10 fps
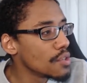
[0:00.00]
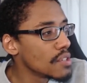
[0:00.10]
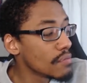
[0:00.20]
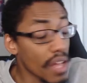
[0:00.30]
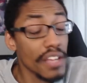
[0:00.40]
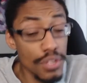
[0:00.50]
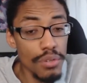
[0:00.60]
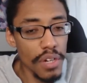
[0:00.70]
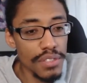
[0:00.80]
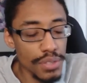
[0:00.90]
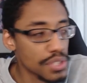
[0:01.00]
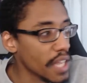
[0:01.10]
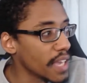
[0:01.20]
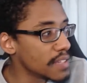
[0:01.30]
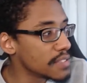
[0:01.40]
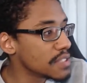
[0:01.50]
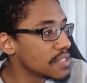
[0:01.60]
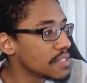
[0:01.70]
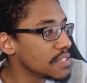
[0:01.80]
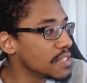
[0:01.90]
Well, I do understand.
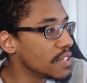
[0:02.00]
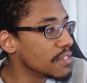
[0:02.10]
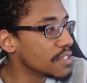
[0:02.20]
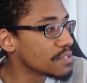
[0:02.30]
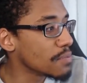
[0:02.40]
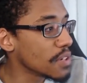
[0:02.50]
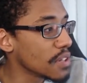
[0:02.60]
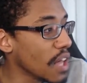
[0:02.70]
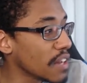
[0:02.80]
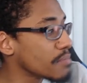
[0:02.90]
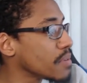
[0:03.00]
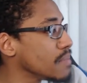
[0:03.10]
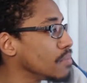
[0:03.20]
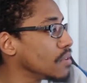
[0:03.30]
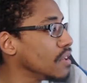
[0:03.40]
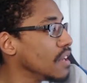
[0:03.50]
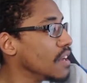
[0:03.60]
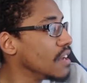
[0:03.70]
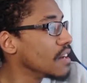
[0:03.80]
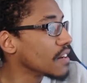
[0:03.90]
It's what a lot of people
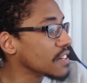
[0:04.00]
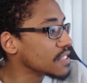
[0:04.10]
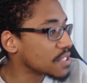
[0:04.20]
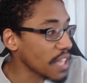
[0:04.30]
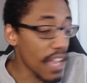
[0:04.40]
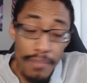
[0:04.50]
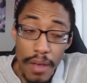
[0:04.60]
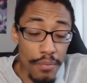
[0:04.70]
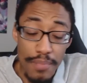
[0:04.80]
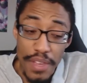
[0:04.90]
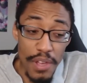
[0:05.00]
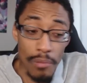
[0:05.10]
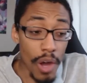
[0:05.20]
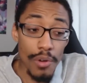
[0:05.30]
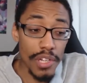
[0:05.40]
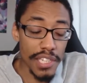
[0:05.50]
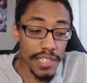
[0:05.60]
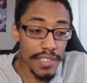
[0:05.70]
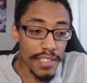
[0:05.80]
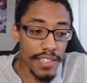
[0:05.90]
are going to say about being woke.
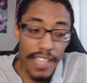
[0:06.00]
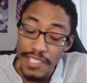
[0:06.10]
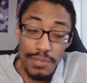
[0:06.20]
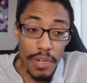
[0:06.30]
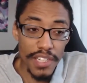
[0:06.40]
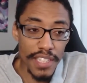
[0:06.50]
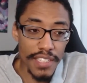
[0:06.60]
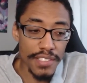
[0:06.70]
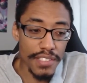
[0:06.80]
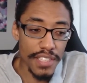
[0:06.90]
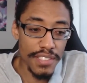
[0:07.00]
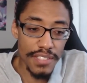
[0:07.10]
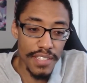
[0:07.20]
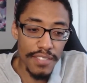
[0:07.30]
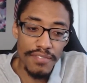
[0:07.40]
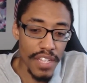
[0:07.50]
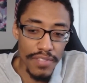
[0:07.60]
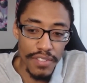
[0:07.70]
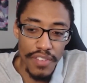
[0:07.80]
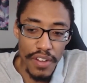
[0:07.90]
That's what it is.
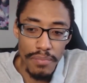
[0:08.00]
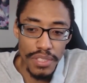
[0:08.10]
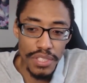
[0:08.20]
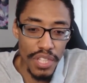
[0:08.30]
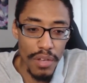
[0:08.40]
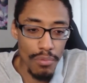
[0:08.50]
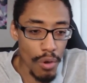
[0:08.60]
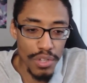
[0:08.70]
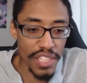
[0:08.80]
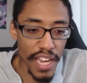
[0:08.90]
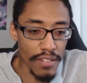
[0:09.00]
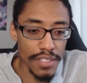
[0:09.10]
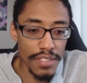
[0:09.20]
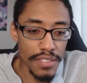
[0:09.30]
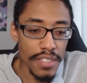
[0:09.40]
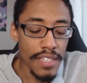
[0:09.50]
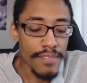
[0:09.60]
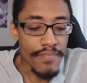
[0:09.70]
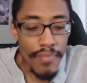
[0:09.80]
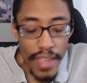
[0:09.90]
Reva very much is a woke character.
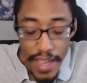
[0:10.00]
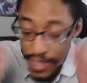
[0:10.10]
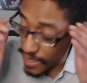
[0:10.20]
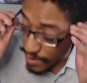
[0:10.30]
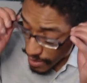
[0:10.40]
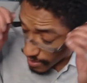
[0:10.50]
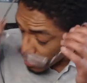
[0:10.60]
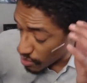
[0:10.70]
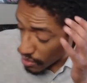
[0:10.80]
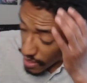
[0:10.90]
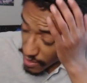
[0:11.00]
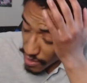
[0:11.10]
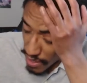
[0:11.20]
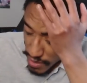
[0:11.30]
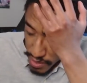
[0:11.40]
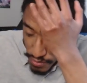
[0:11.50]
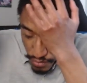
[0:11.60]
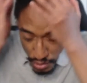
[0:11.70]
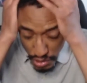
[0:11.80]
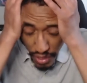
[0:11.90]
And in the
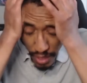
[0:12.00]
first 3